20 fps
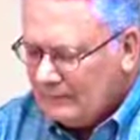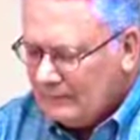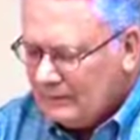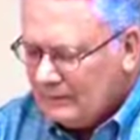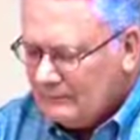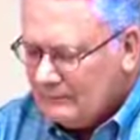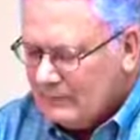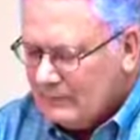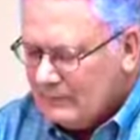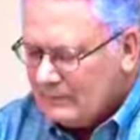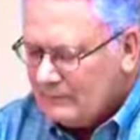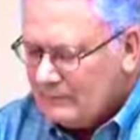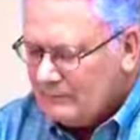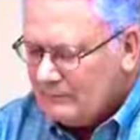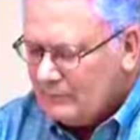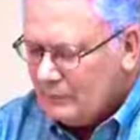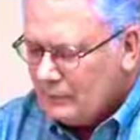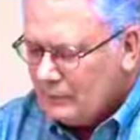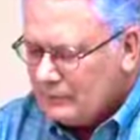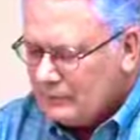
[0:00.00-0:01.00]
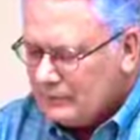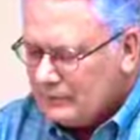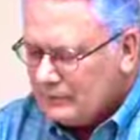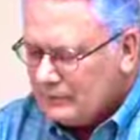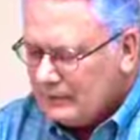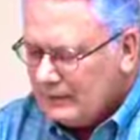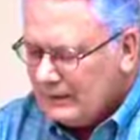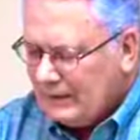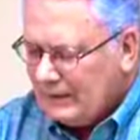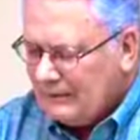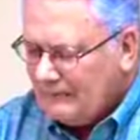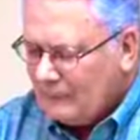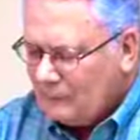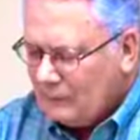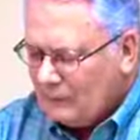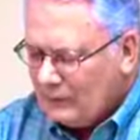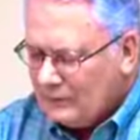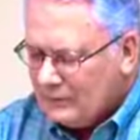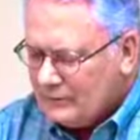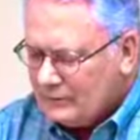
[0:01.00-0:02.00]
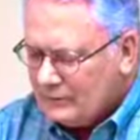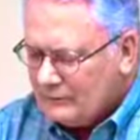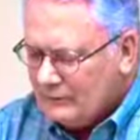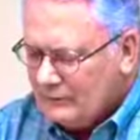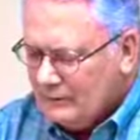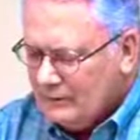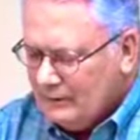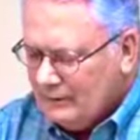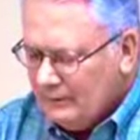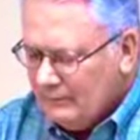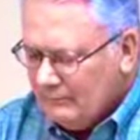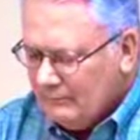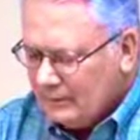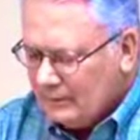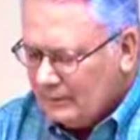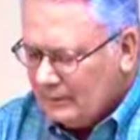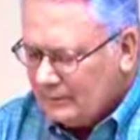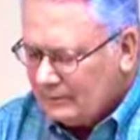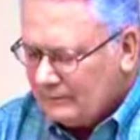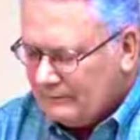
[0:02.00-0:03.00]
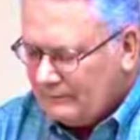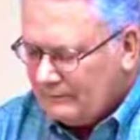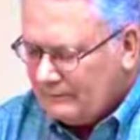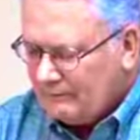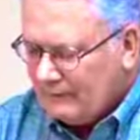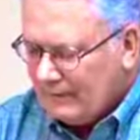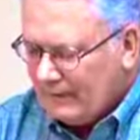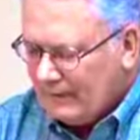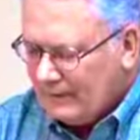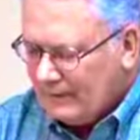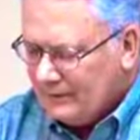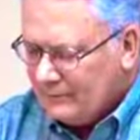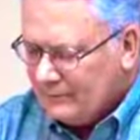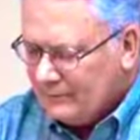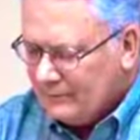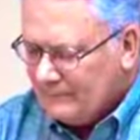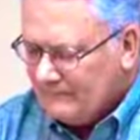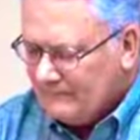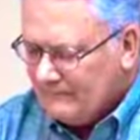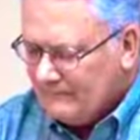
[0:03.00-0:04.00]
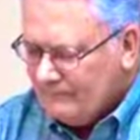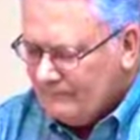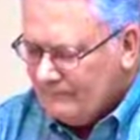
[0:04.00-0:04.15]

having men's persons in admiration because of advantage.